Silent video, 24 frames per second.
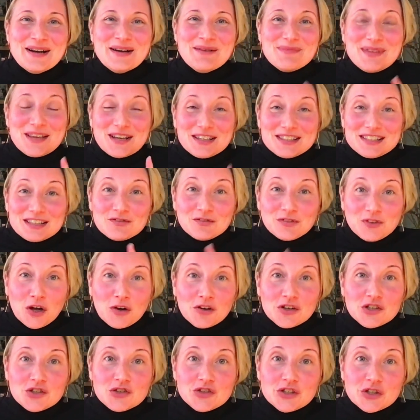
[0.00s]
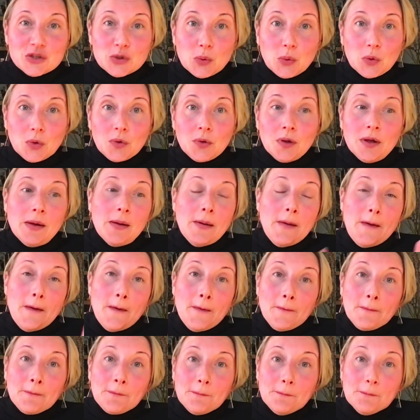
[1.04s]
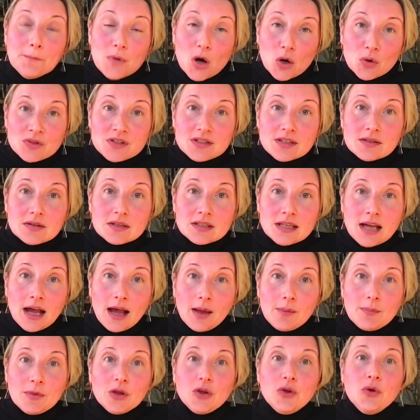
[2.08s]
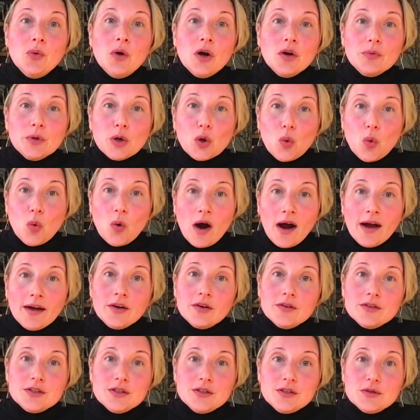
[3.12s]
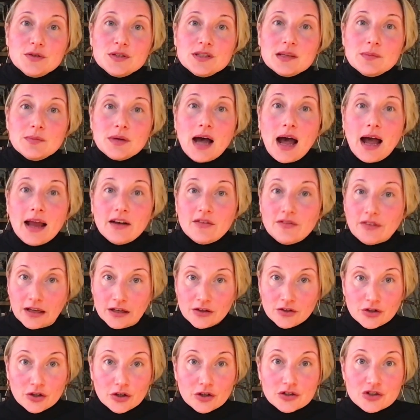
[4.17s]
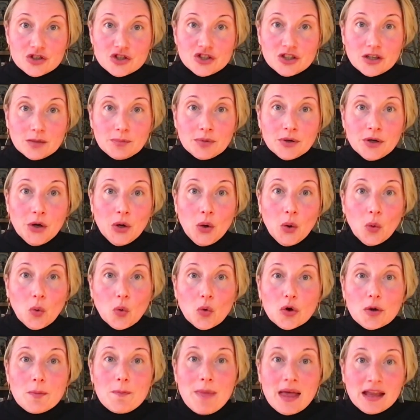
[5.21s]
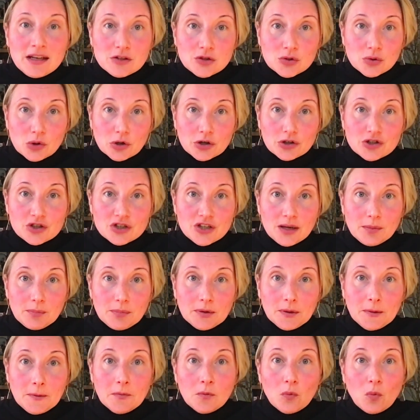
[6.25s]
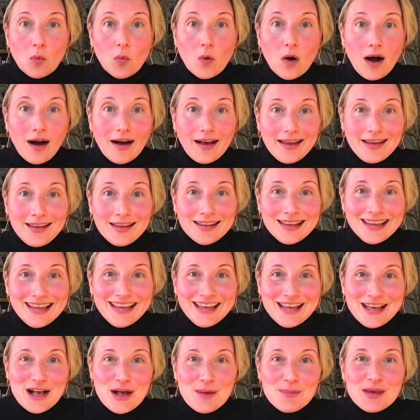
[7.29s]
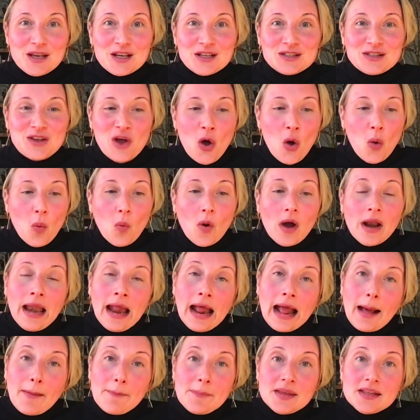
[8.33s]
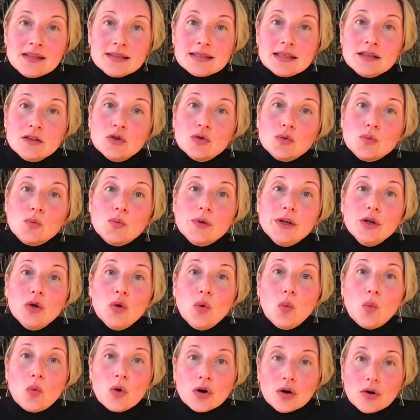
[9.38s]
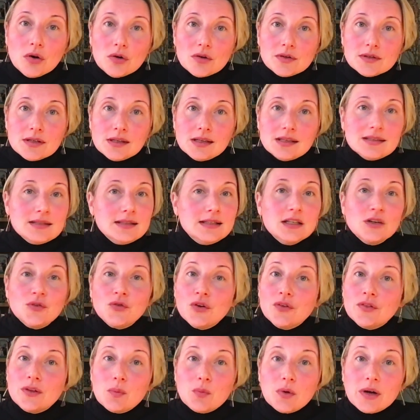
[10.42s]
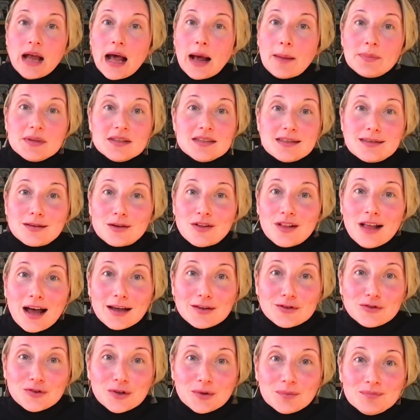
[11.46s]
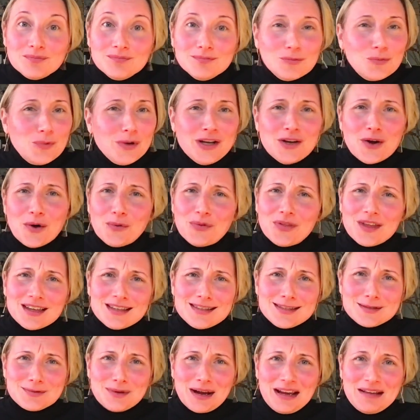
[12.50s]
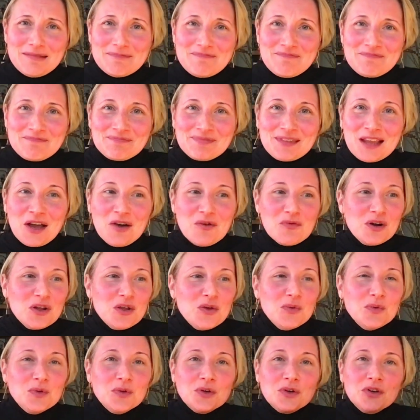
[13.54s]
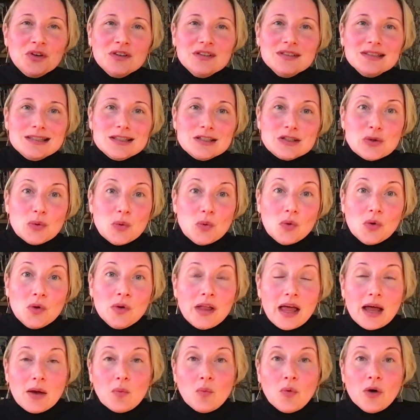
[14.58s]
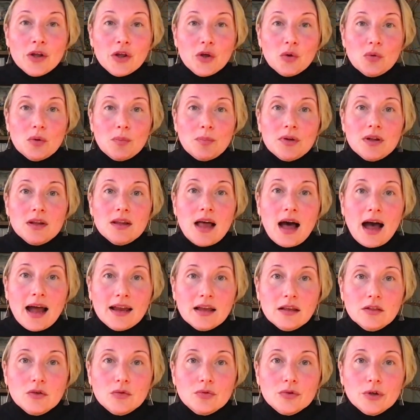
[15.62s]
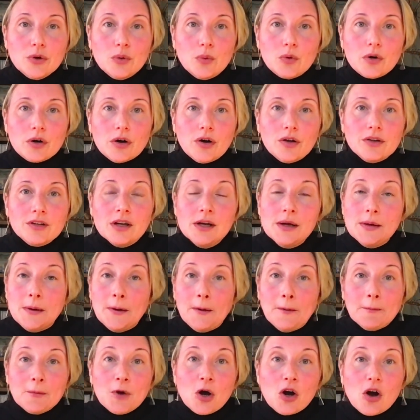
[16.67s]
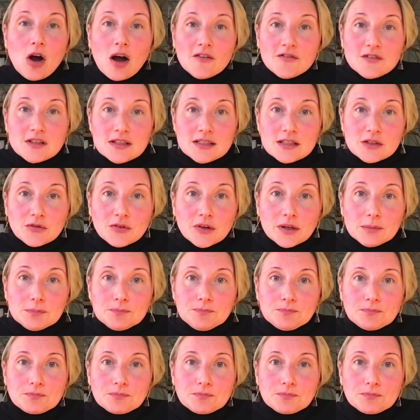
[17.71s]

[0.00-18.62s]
Because in floristry school, most of the time you are required to do some kind of internship or mentorship. Why? Because what happens in the real world is different than what happens in the classroom. We know this, right? What you learn in school and what you apply in the real world are often different.